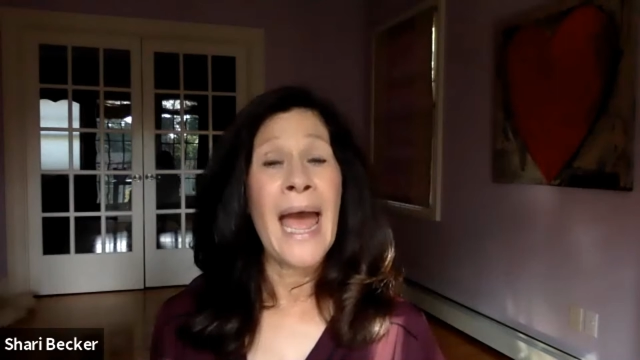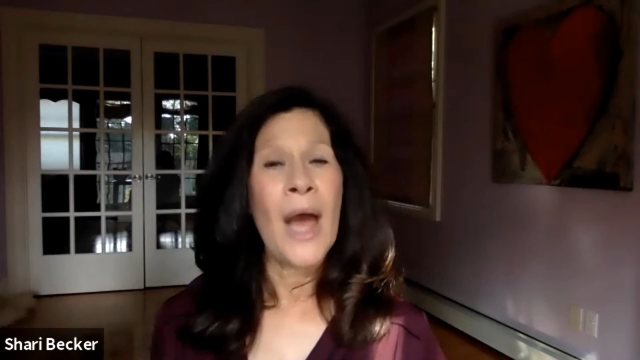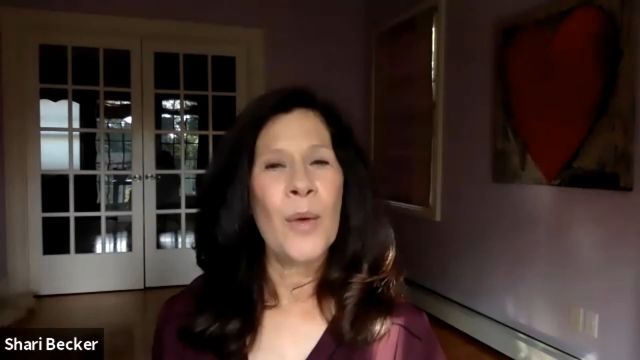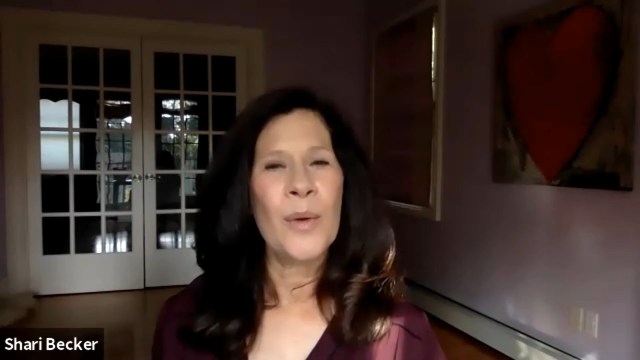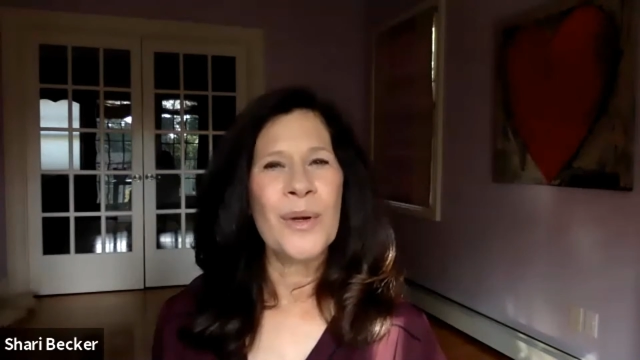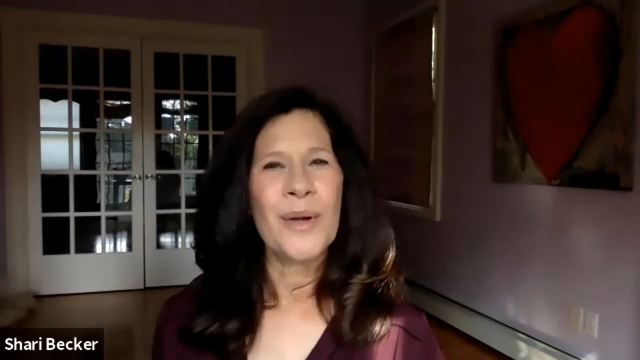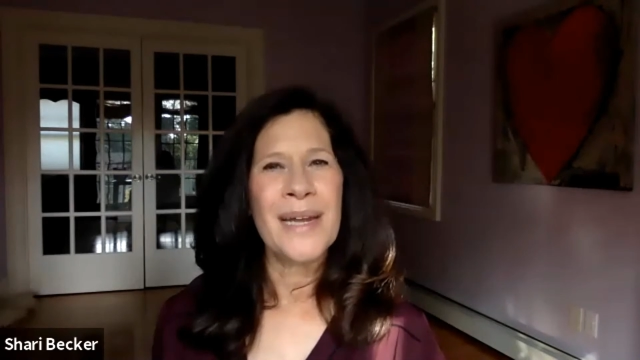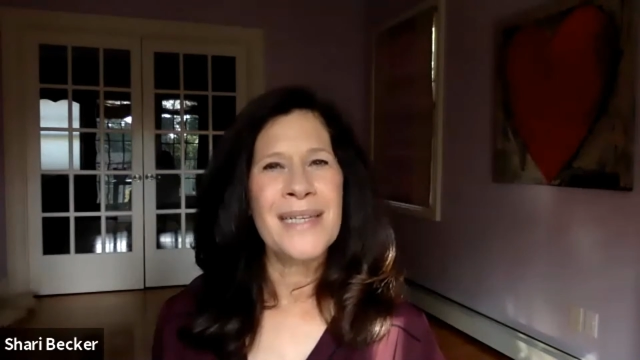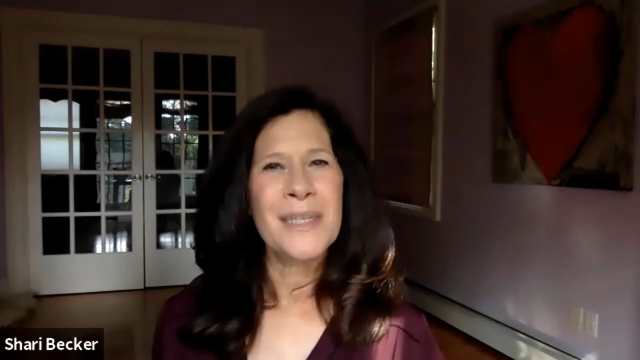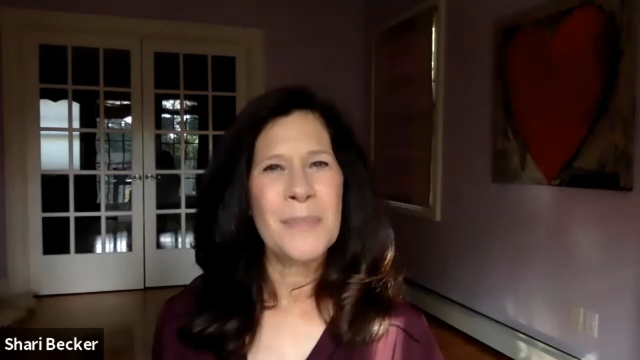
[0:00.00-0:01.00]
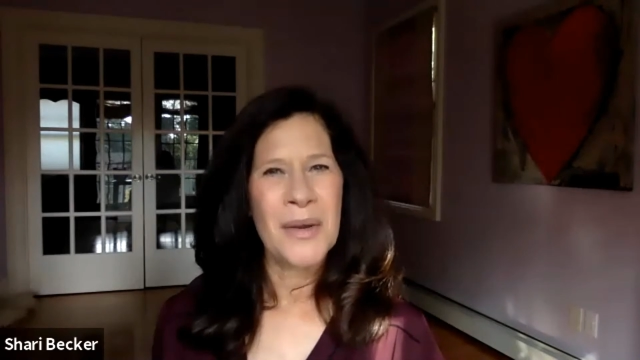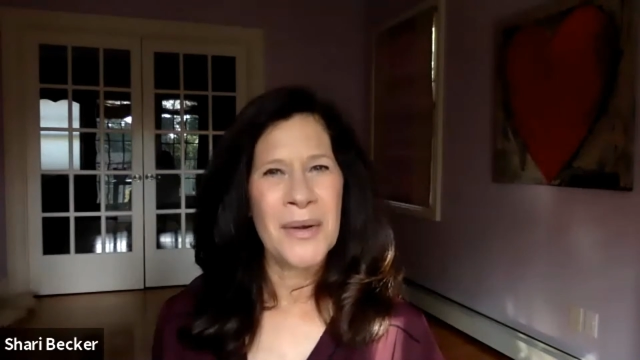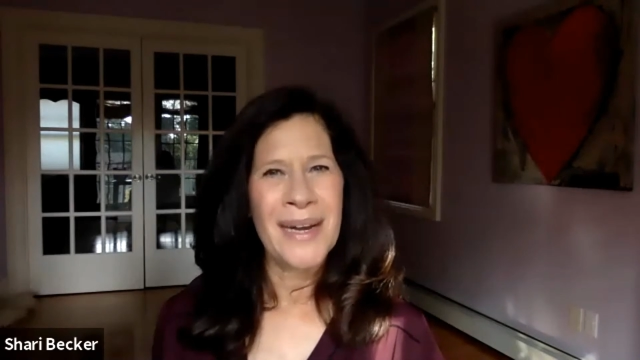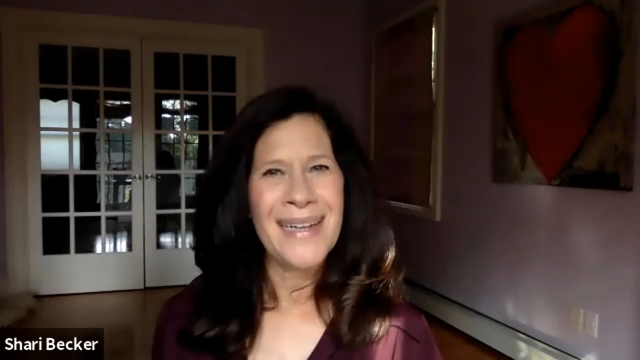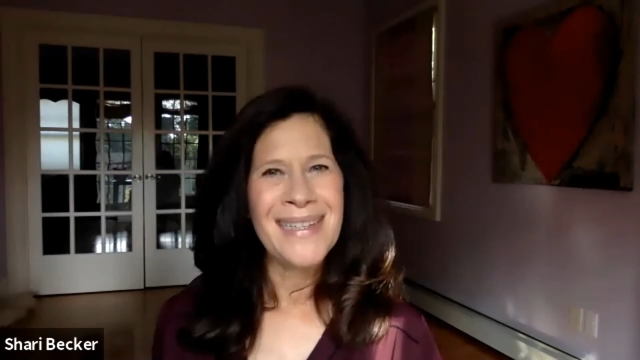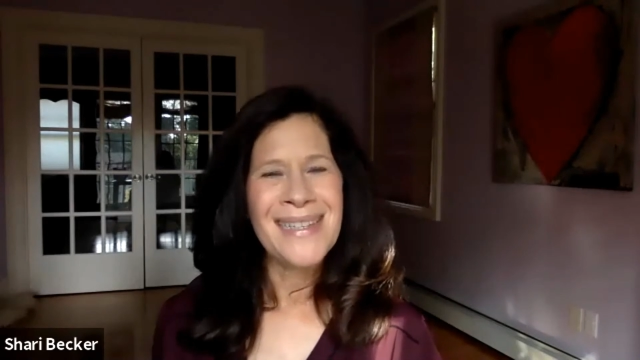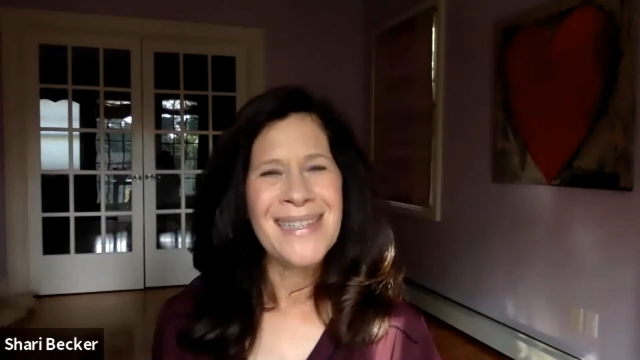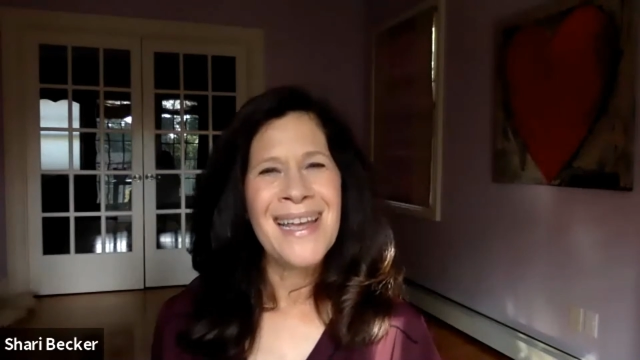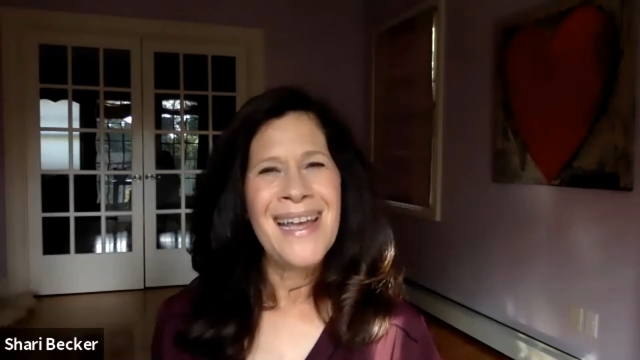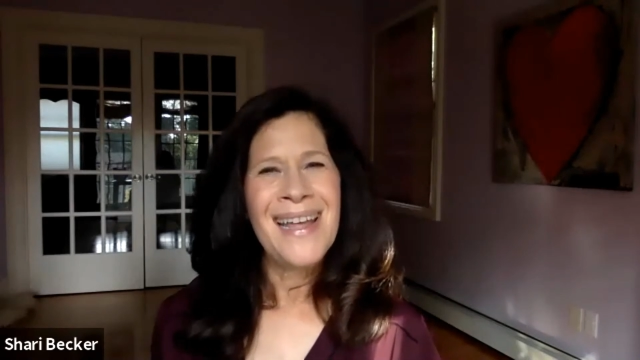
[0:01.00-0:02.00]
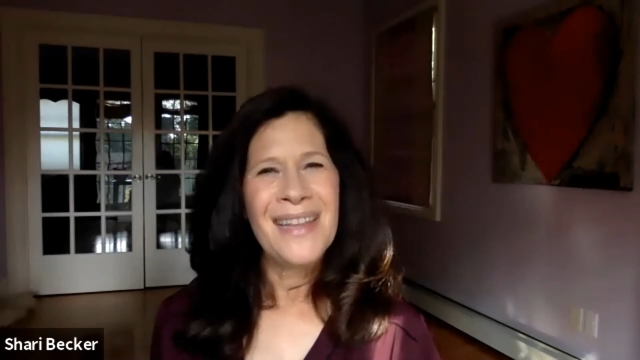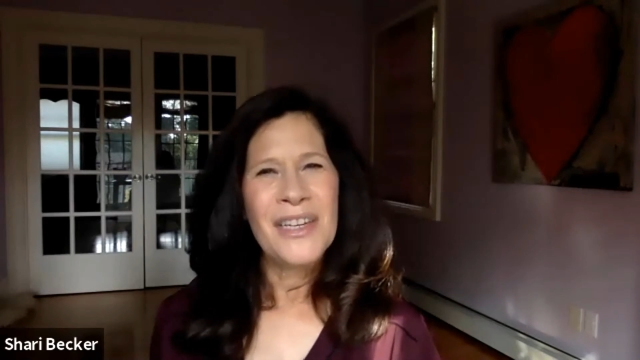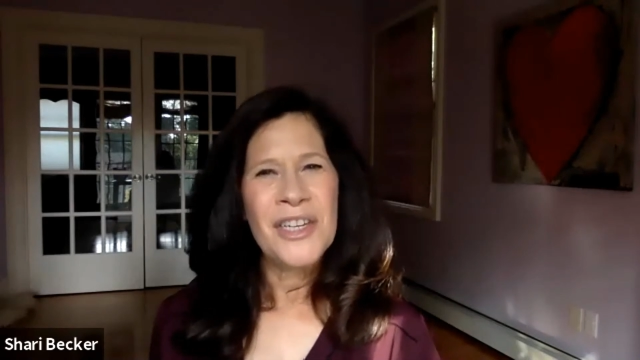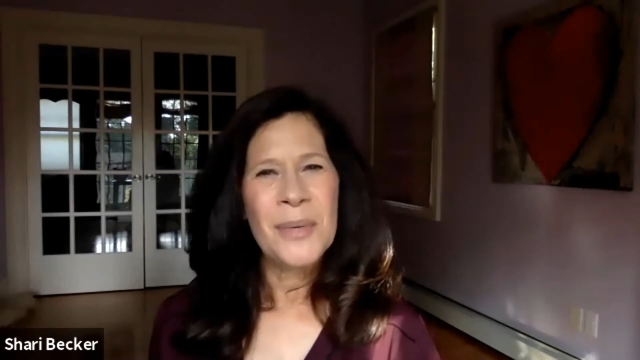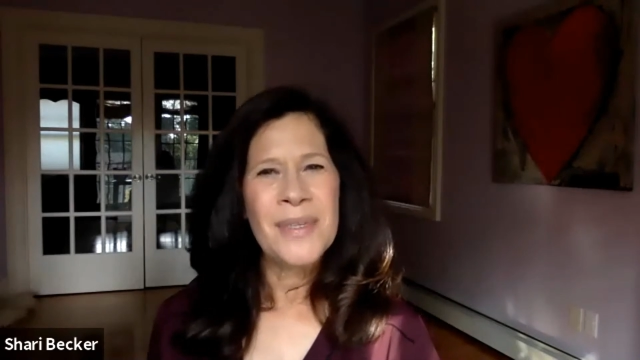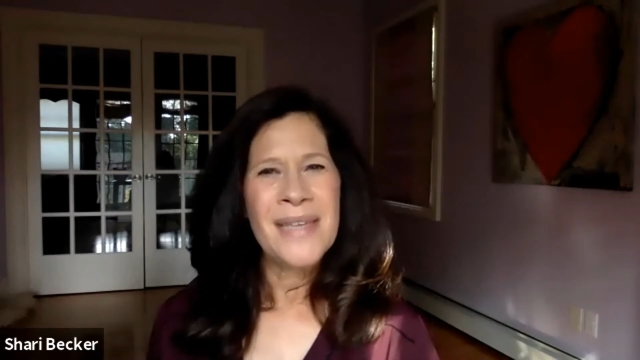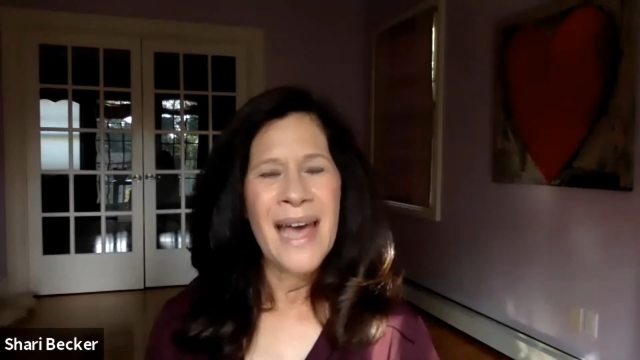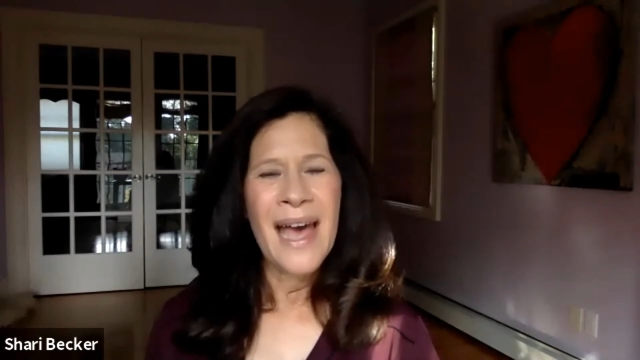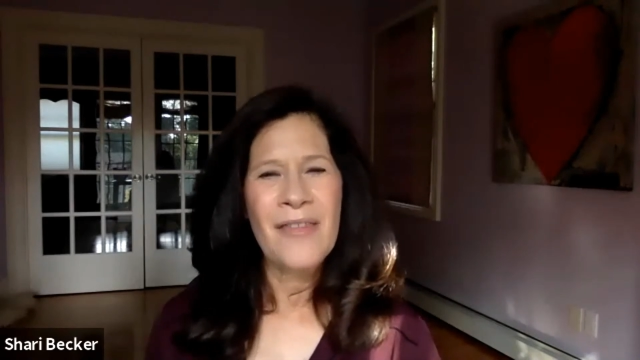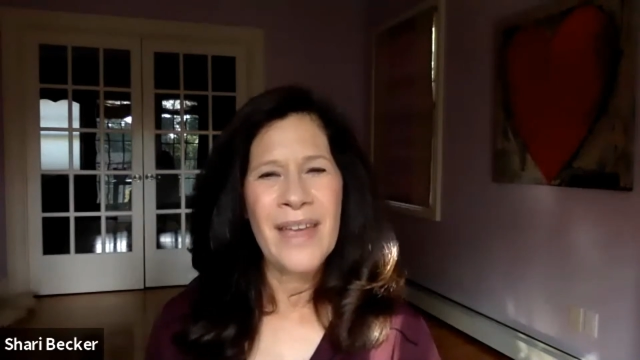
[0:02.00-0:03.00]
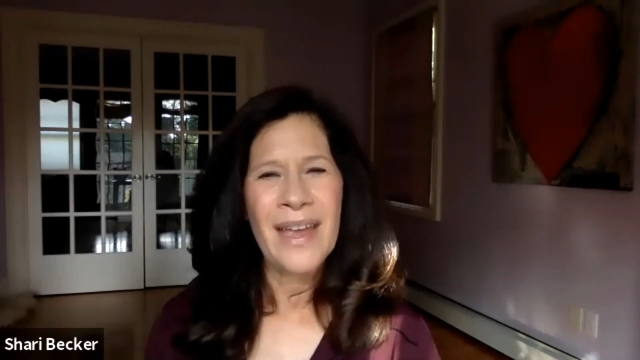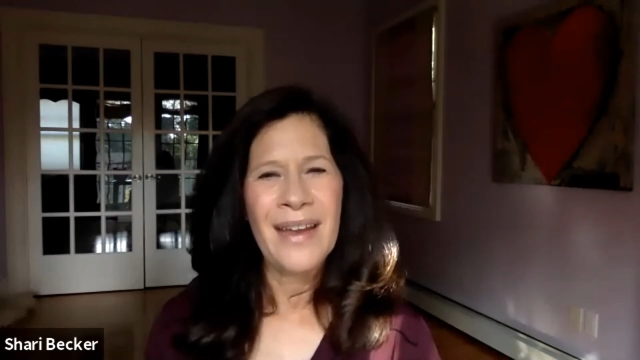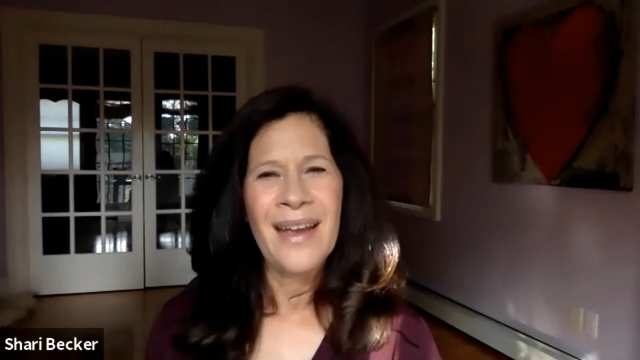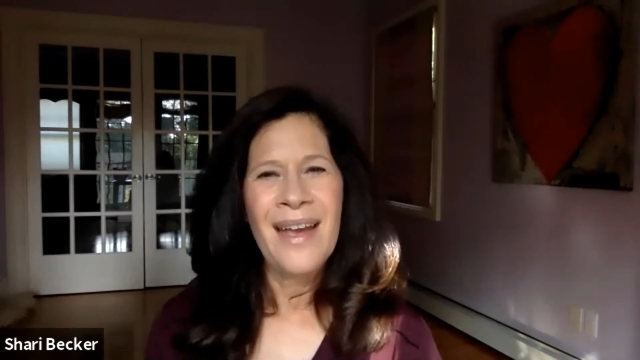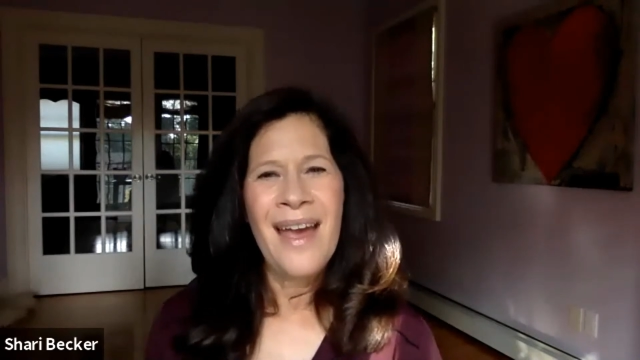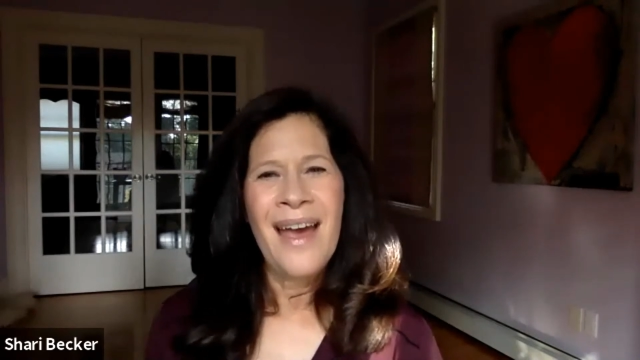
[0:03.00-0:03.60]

outer experience that she was having.